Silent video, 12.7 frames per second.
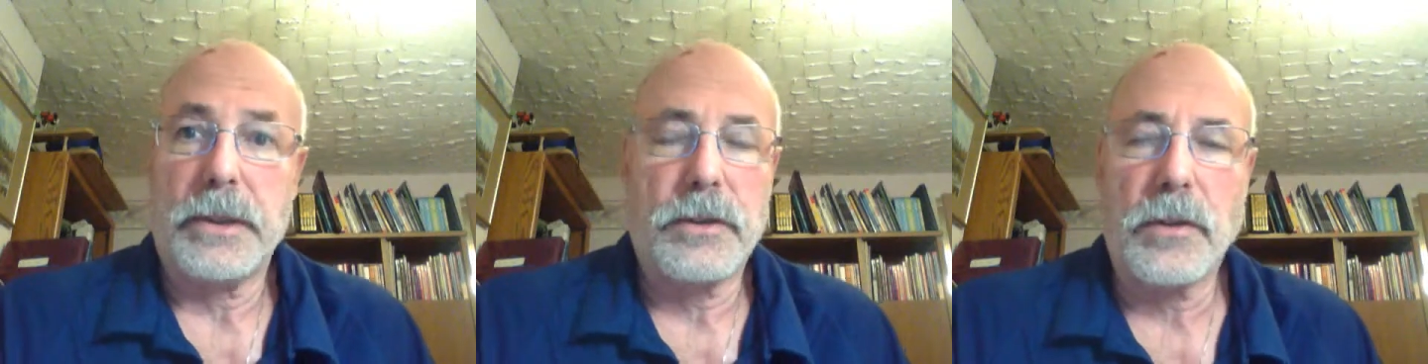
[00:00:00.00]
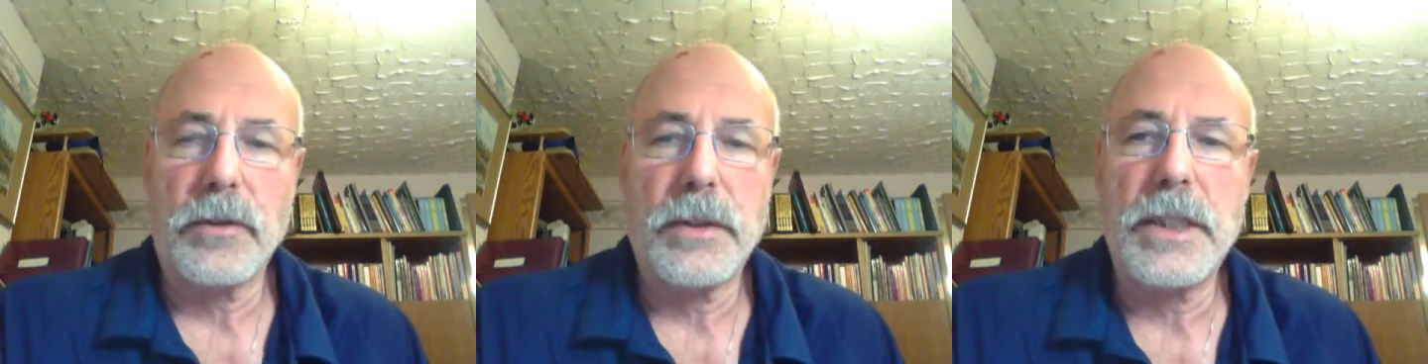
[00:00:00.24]

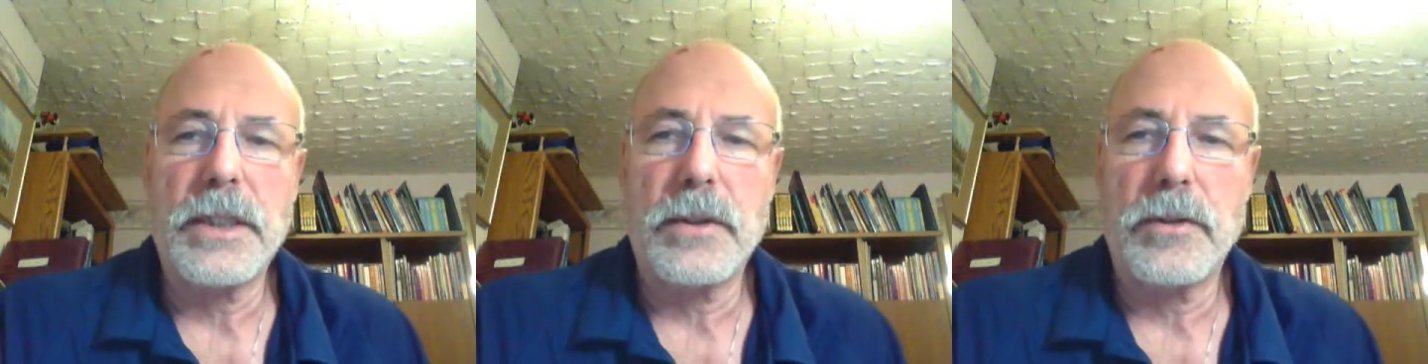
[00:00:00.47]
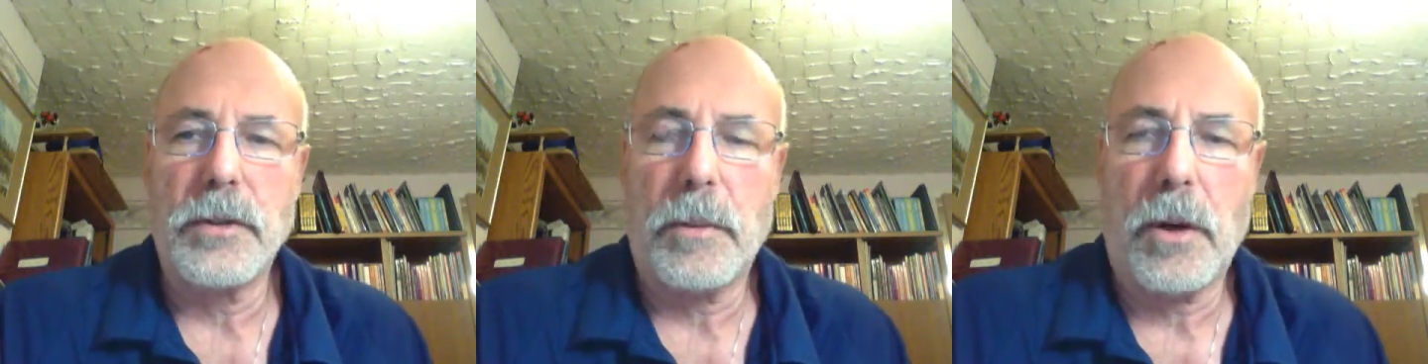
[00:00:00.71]
There's no
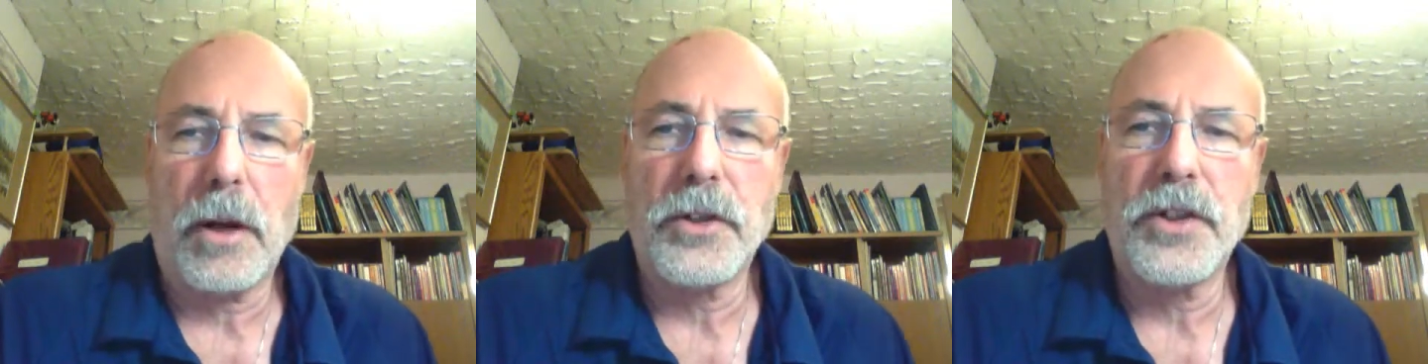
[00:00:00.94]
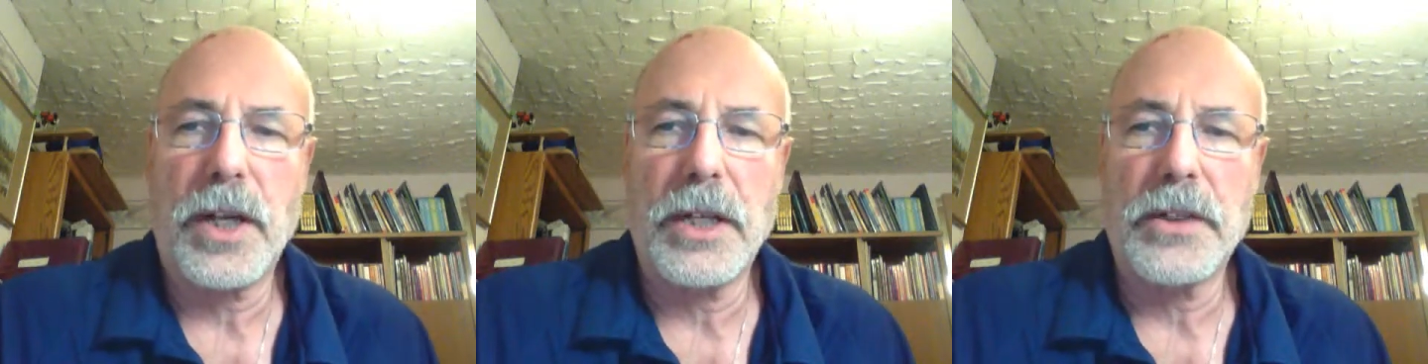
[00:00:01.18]
reason to
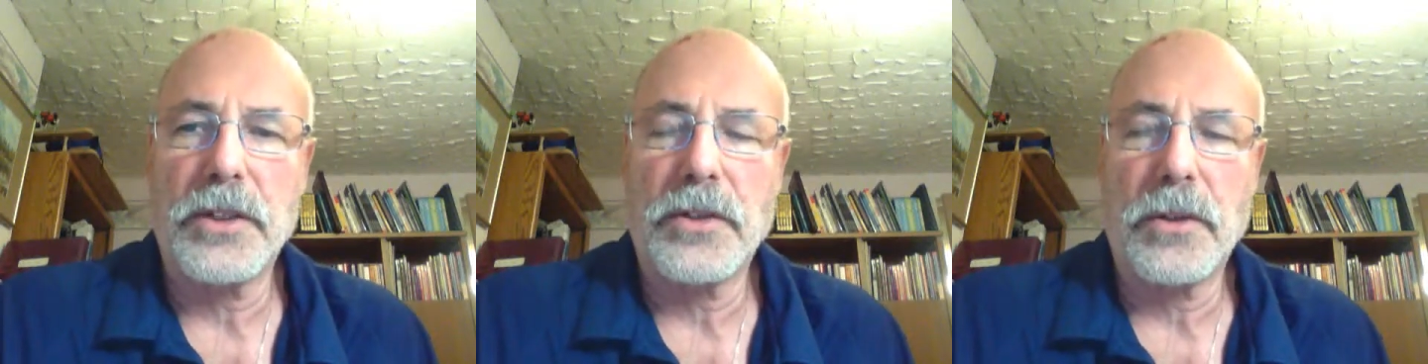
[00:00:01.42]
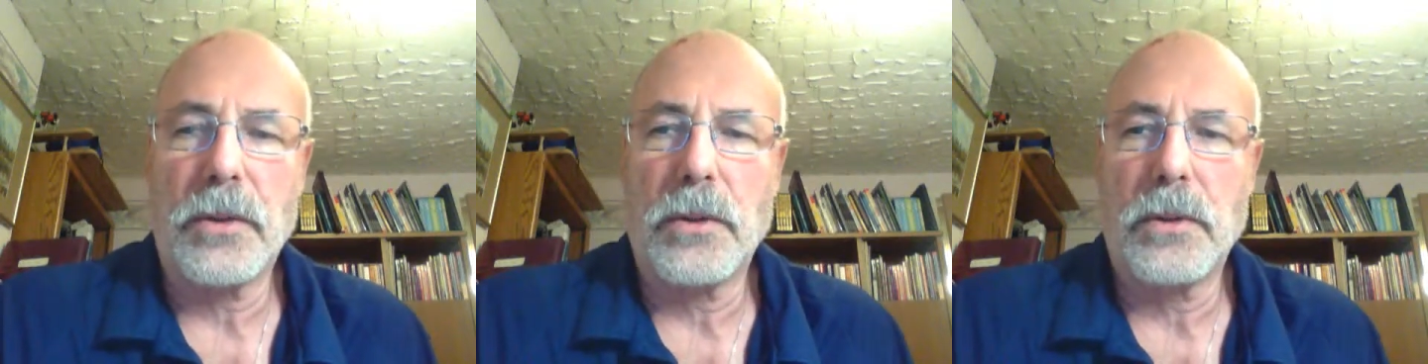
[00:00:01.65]
apologize.
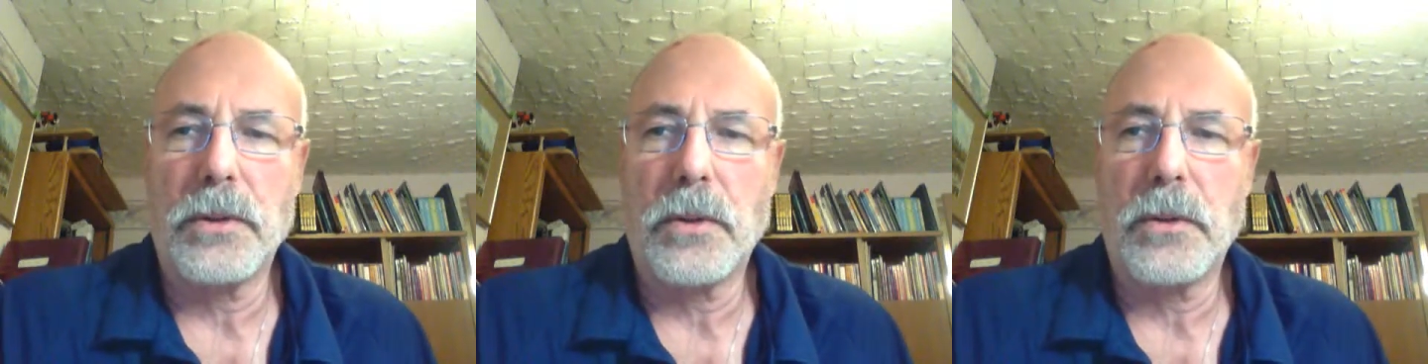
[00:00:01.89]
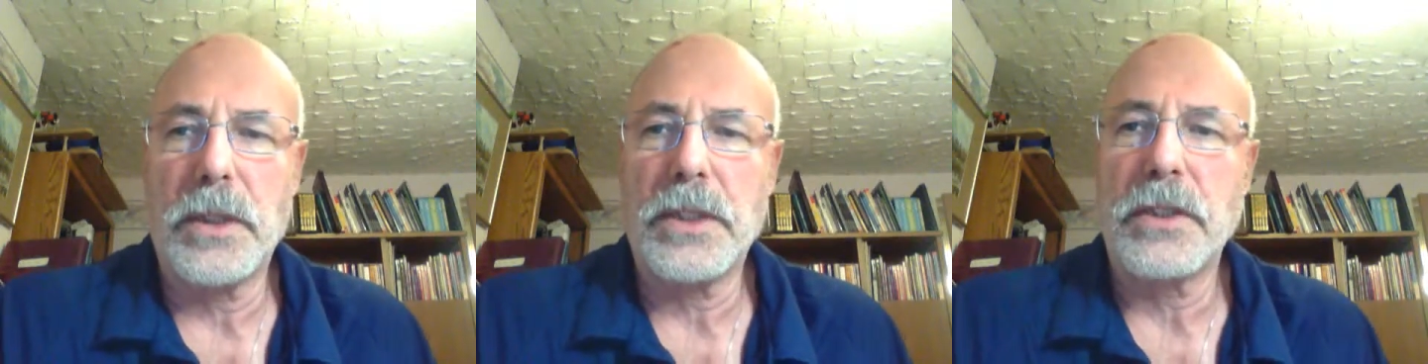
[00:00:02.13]
There's no,
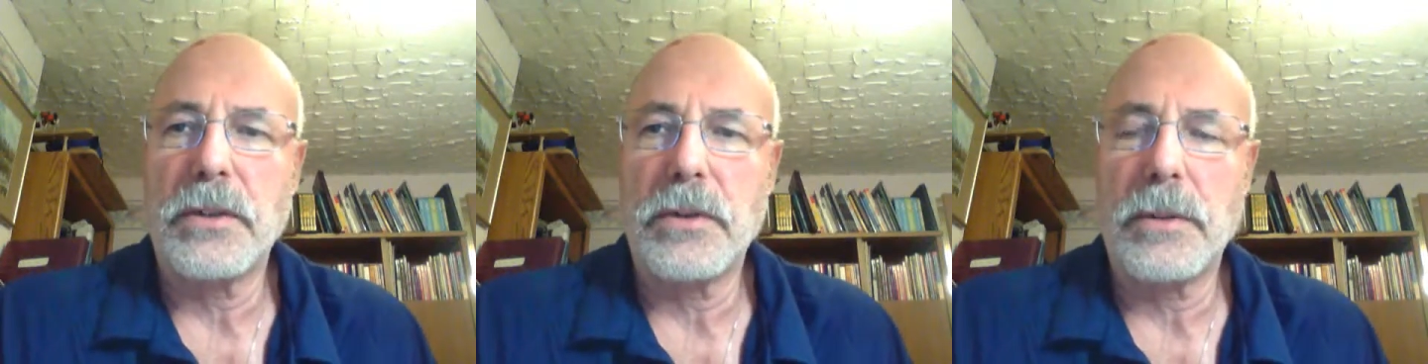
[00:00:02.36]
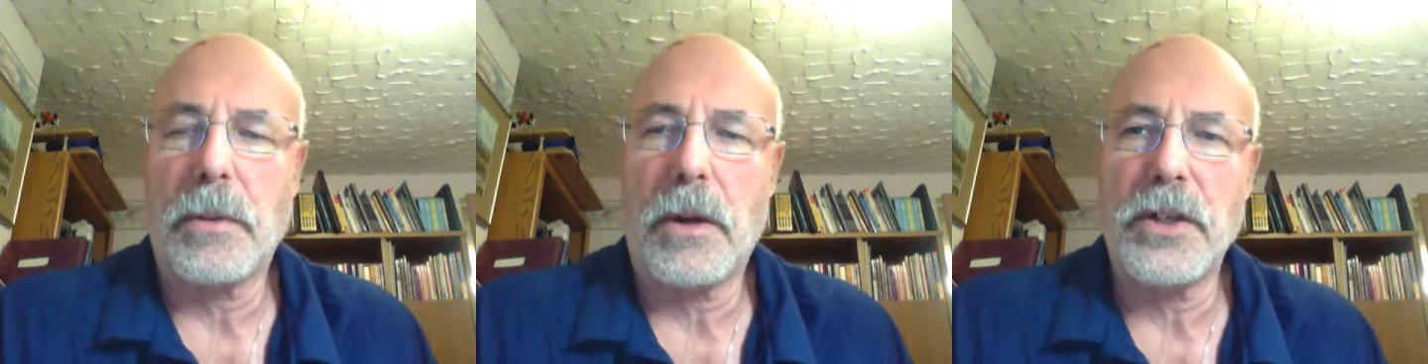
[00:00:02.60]
no reason
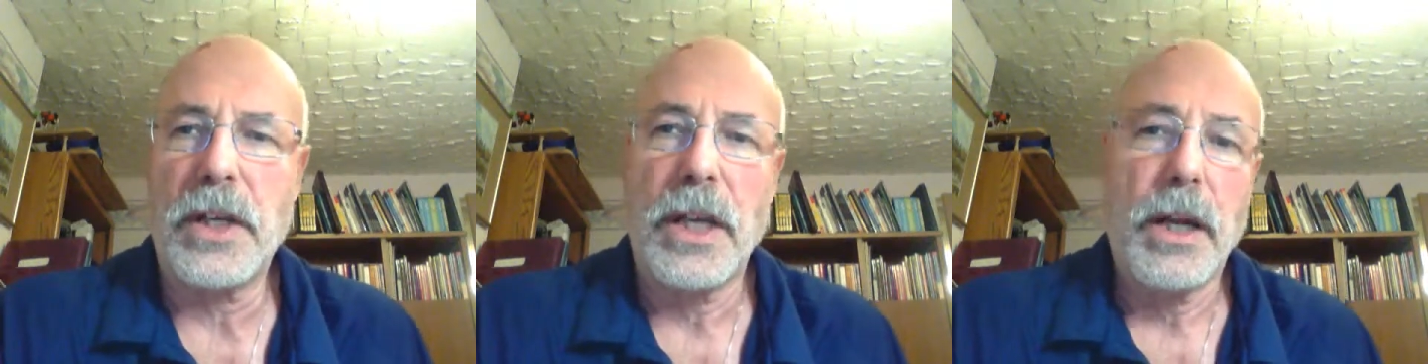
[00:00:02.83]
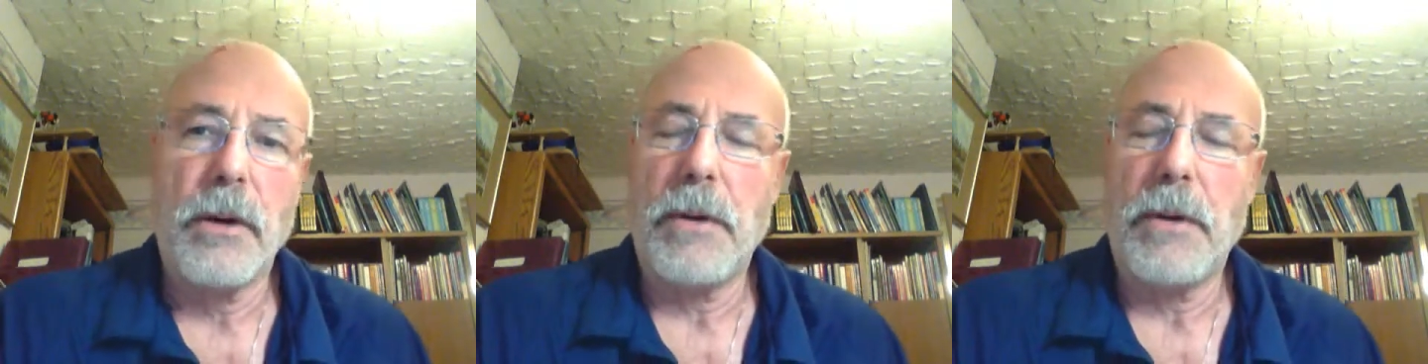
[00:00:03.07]
to apologize.